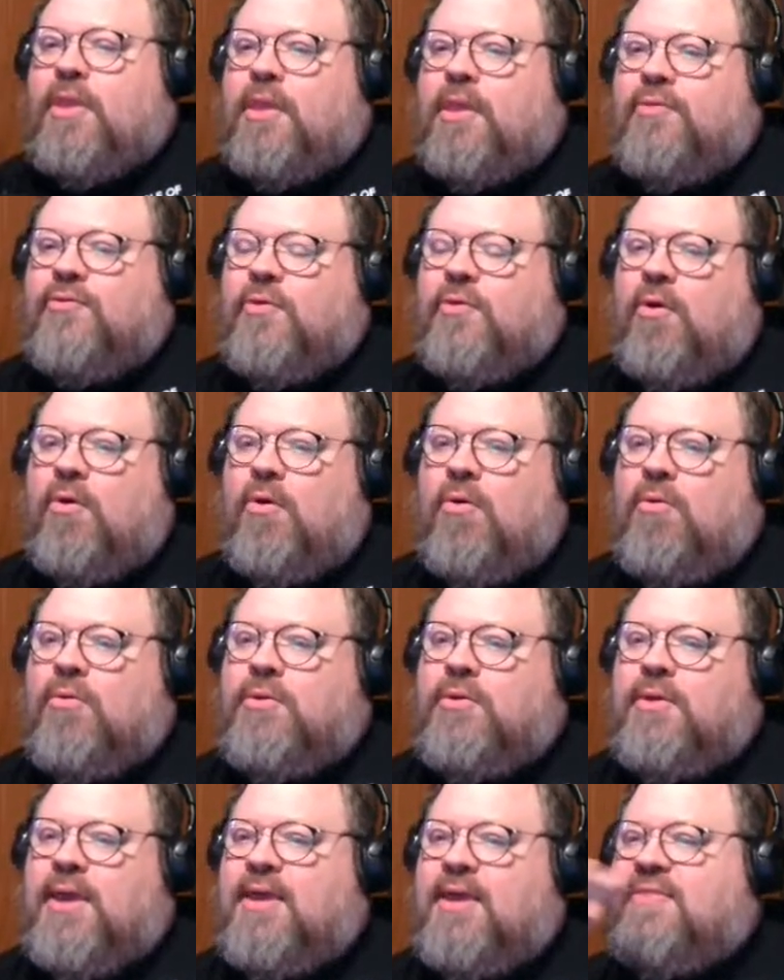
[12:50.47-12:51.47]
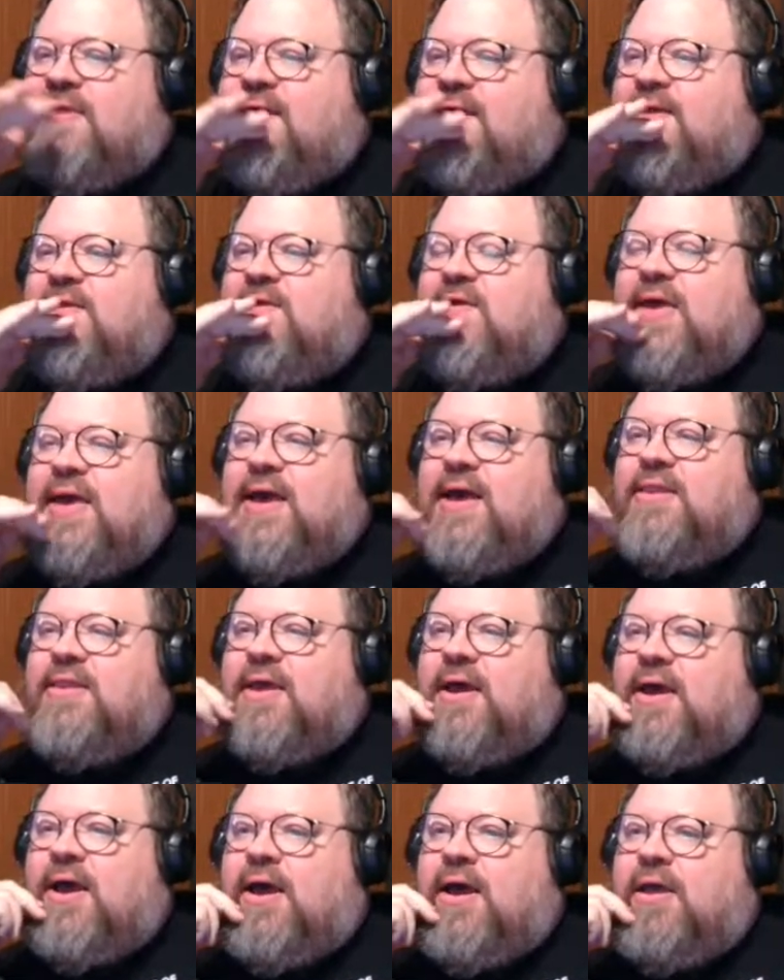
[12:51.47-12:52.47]
So you had that. You
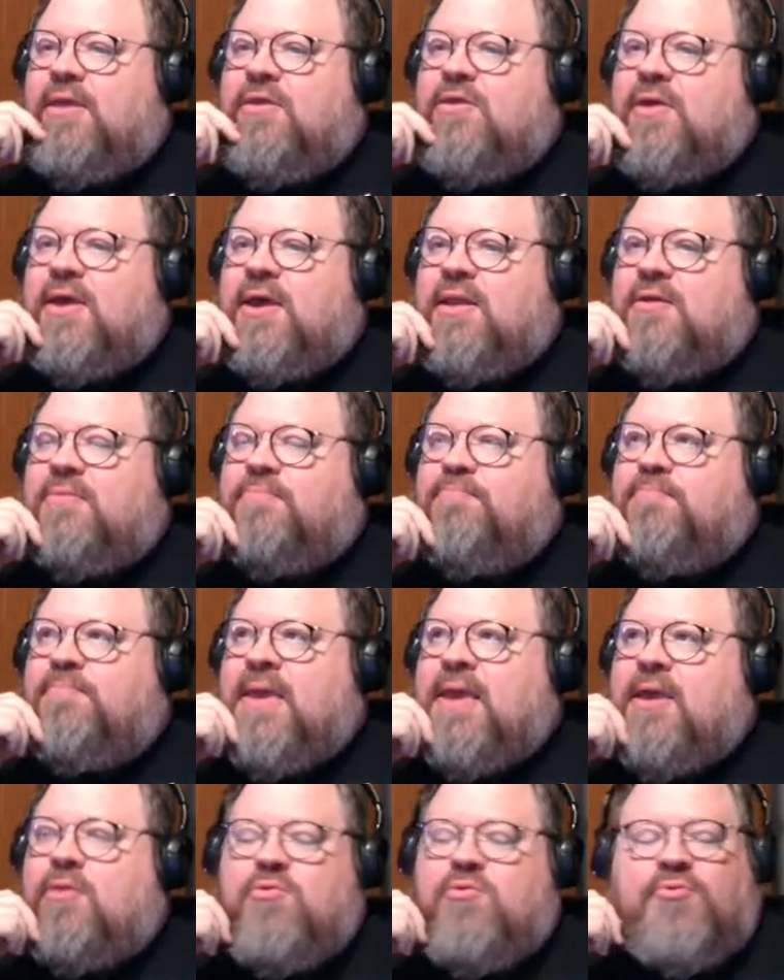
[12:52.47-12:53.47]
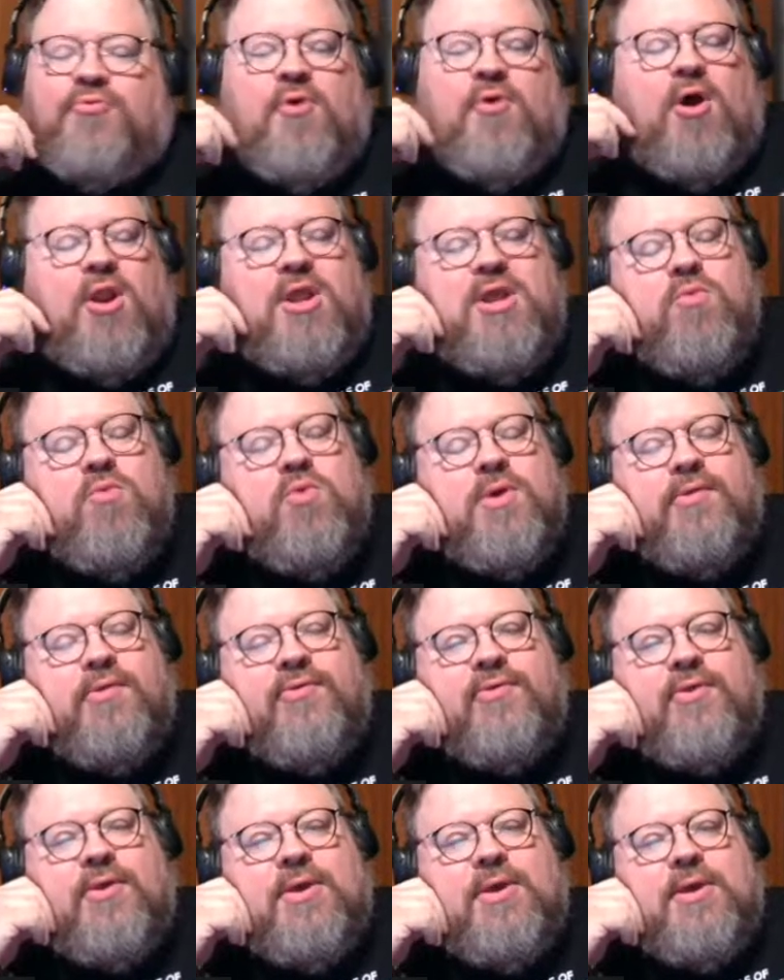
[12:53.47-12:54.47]
had a man who thought he
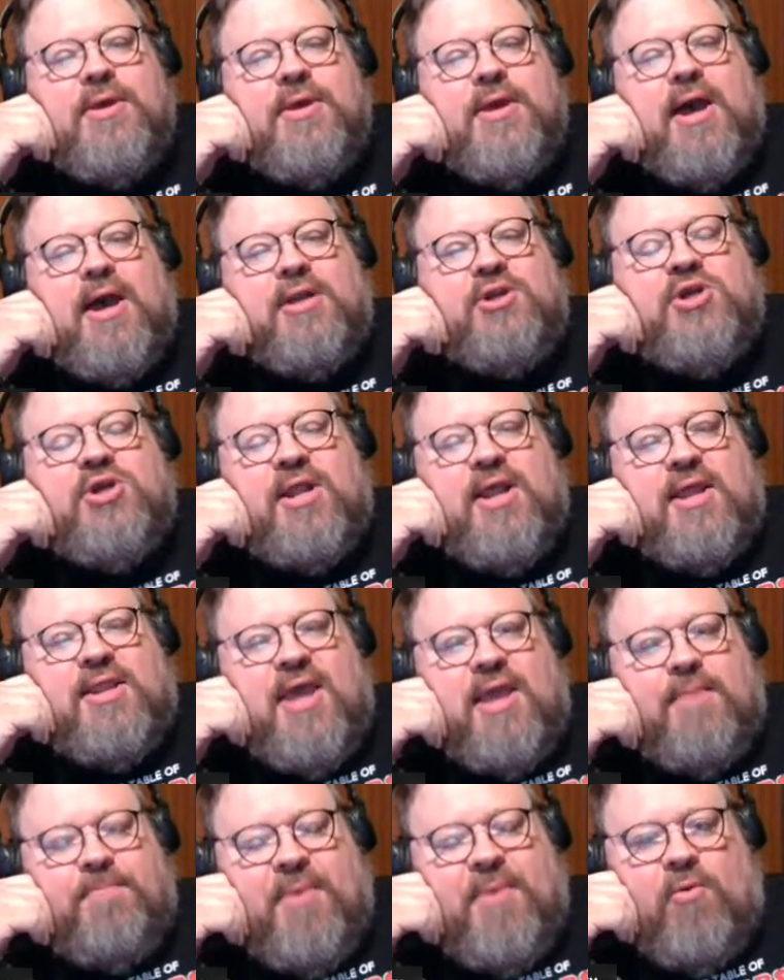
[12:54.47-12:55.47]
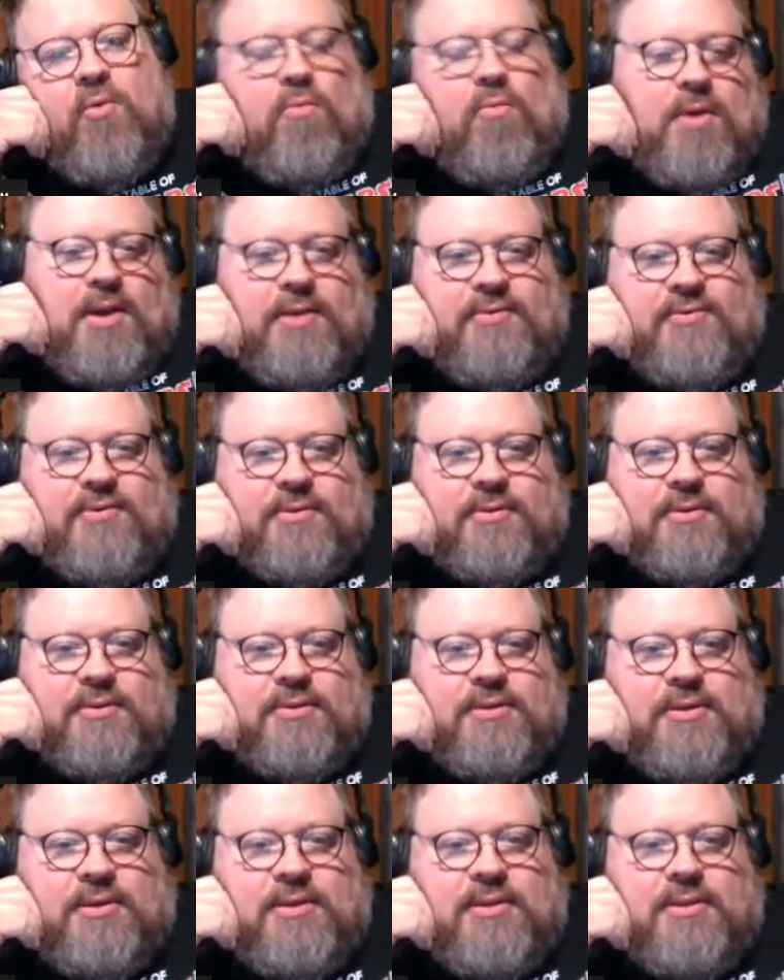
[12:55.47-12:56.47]
was a Jedi Knight, but wasn't,
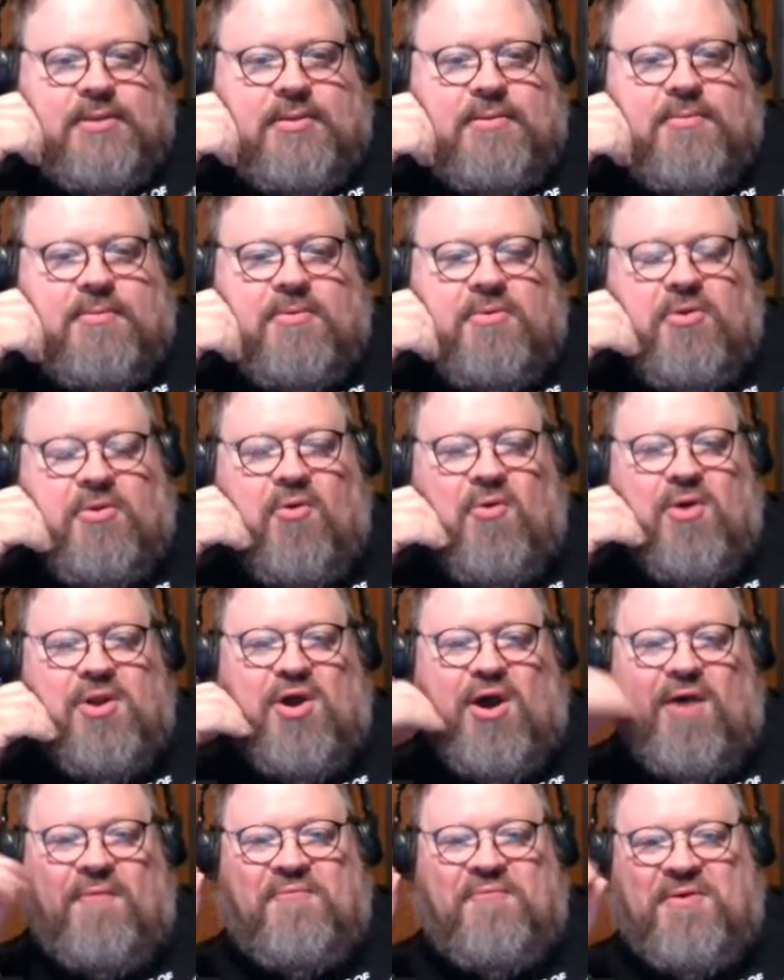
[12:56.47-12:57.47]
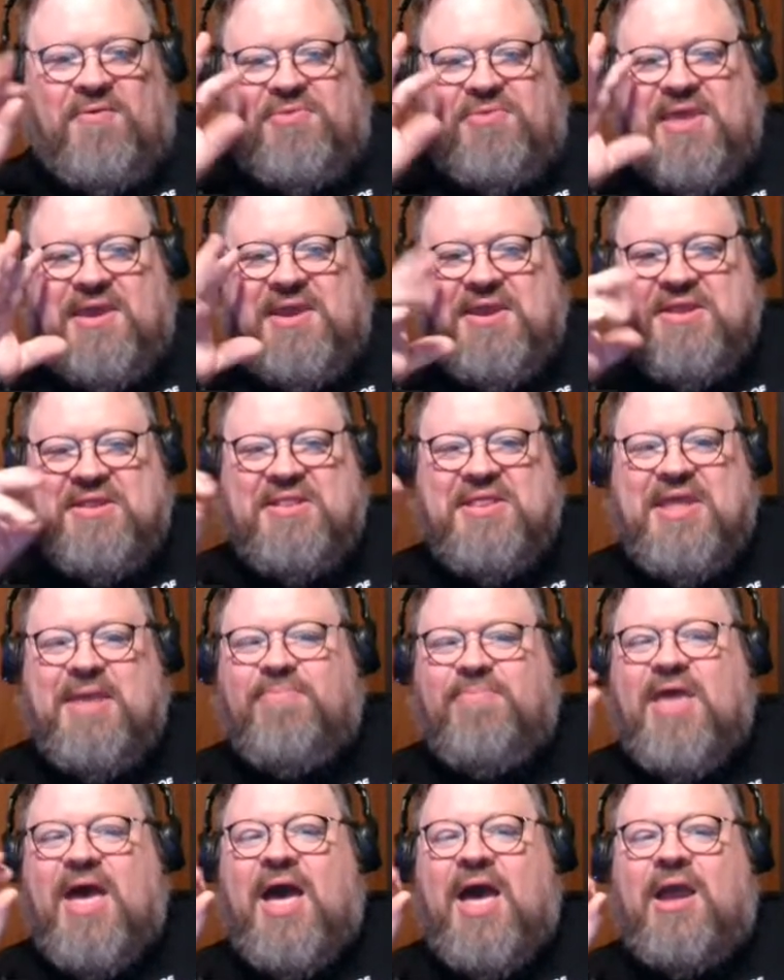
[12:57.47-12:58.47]
and going off, taking the
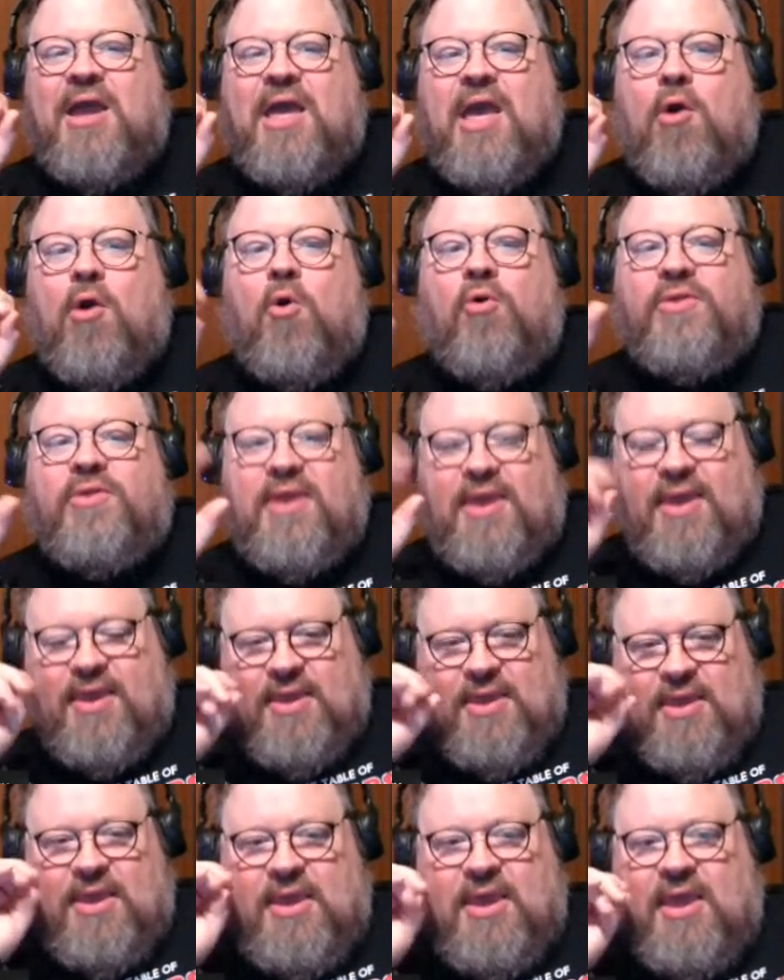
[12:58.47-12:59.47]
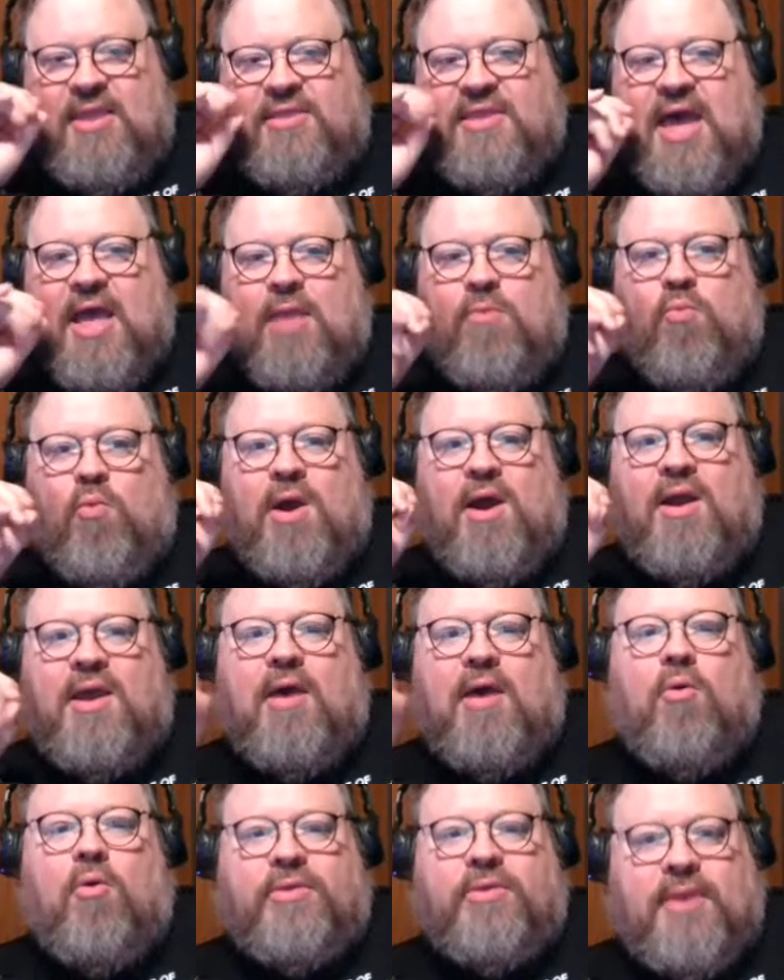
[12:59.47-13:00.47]
name Don Quixote and Don Juan
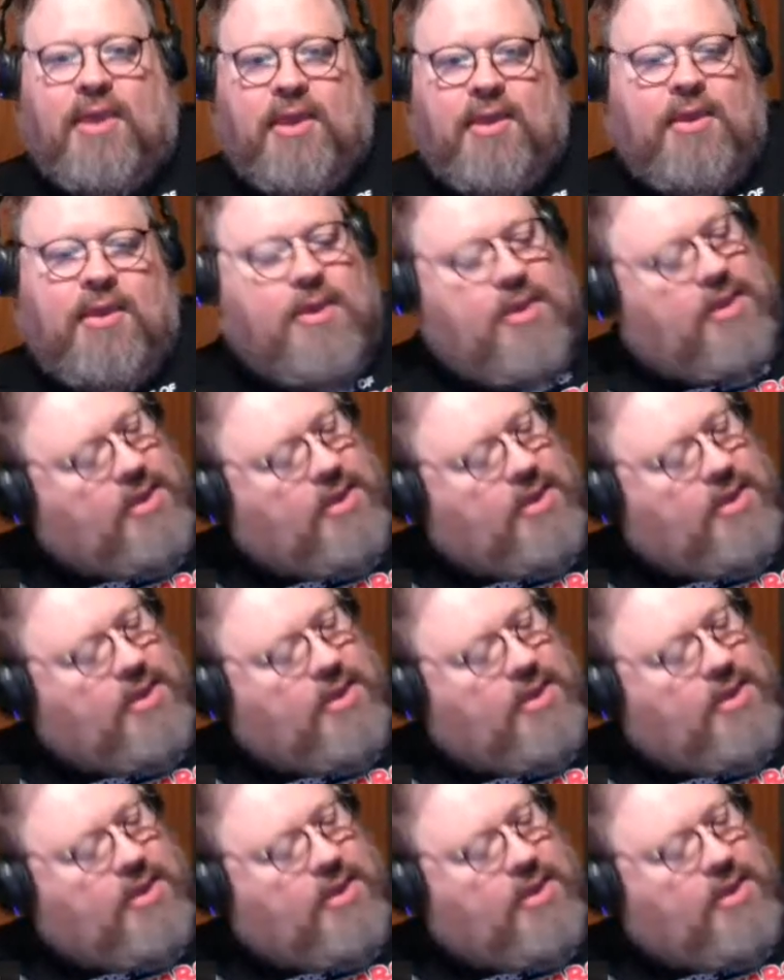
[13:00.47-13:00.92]
Quixote,